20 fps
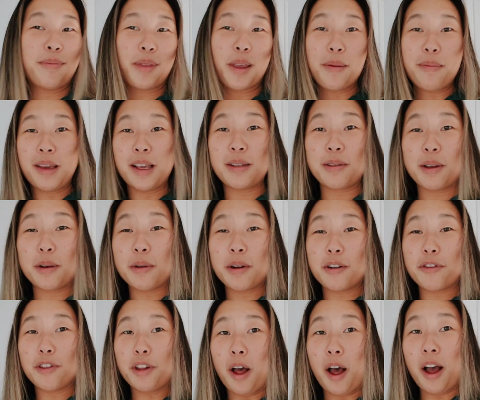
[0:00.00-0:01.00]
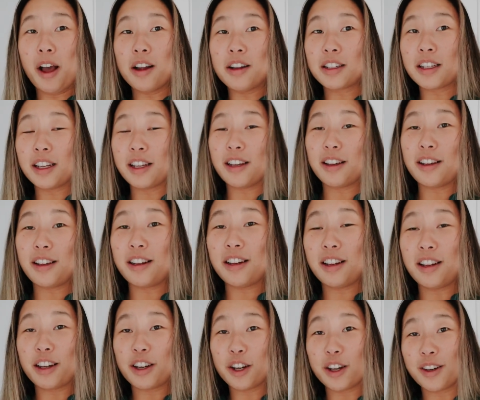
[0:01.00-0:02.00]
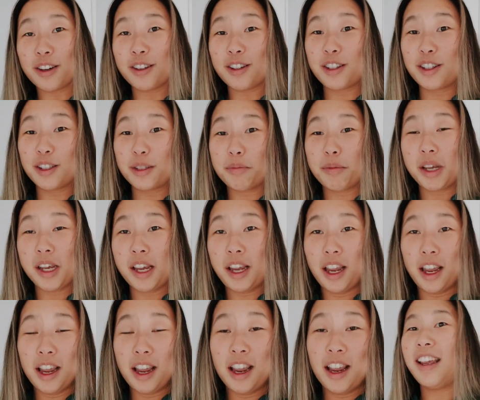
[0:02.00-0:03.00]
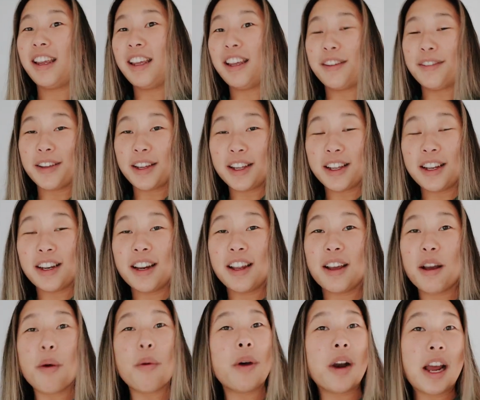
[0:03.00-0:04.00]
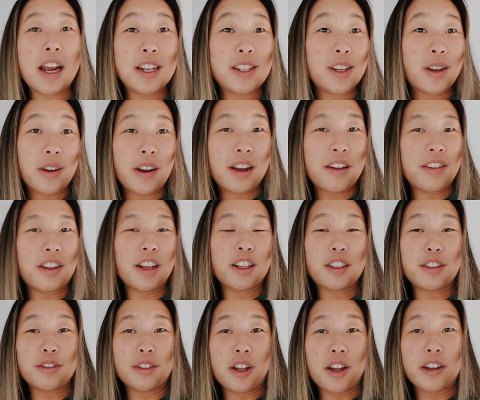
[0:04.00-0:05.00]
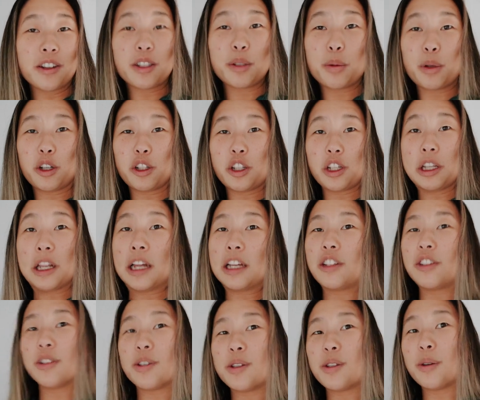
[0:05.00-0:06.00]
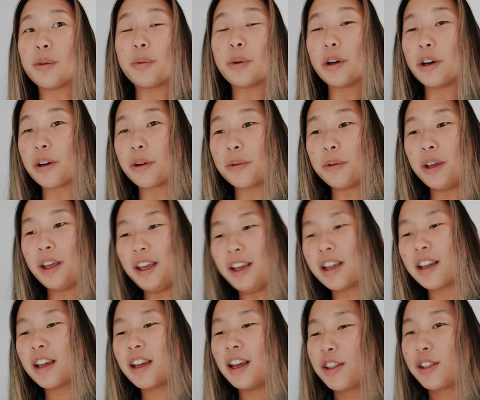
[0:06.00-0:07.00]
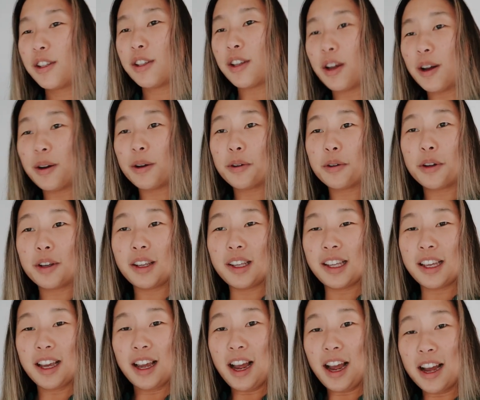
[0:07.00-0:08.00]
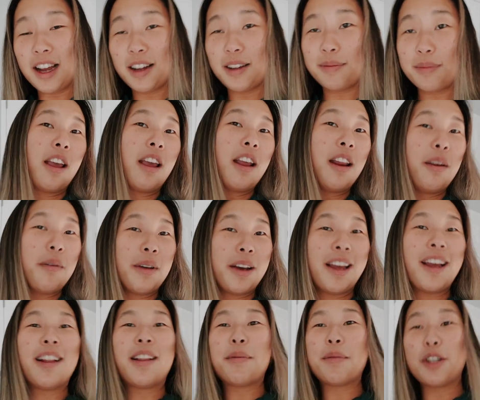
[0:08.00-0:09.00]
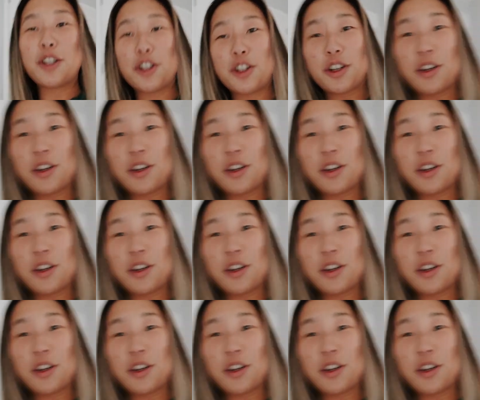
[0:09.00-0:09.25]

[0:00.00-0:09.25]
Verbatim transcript: it makes me want to vlog. It encourages me even when I don't have a lot to vlog, especially like during the work week. So yeah. Anyway, let me just